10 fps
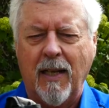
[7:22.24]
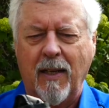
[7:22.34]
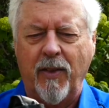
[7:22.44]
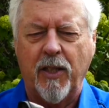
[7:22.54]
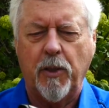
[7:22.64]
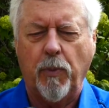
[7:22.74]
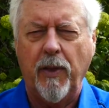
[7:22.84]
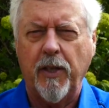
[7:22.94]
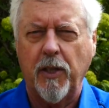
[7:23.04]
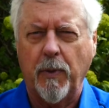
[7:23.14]
this
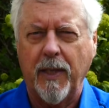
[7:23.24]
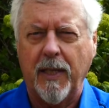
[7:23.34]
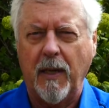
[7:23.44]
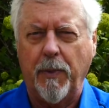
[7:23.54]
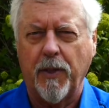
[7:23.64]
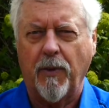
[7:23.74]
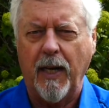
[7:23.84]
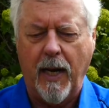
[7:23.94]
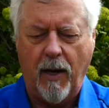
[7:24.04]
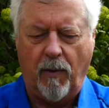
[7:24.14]
is where the tip is right
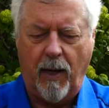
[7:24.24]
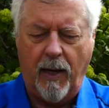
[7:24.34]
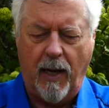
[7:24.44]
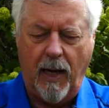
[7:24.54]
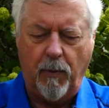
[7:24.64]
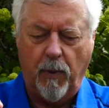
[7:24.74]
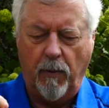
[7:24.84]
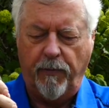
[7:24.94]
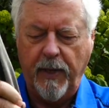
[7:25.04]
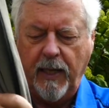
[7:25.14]
now, and I will
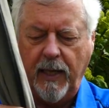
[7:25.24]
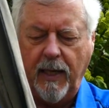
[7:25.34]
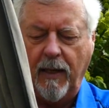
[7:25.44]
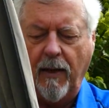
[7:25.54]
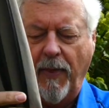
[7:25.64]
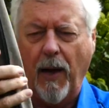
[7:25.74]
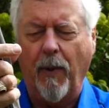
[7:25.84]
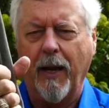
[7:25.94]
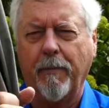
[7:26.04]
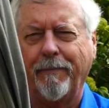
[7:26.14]
feed it in that way.
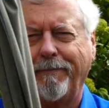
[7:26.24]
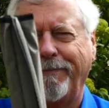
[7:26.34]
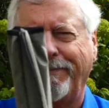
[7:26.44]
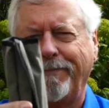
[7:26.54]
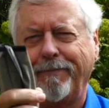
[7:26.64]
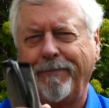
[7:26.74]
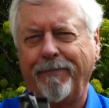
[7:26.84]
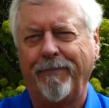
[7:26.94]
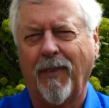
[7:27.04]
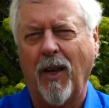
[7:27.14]

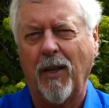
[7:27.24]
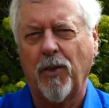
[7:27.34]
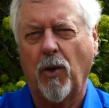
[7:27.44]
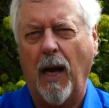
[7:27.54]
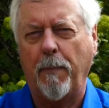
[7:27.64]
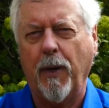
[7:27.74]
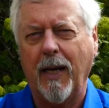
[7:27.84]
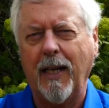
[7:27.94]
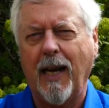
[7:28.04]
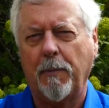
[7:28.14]
So I put it
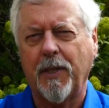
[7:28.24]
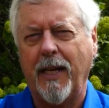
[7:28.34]
in upside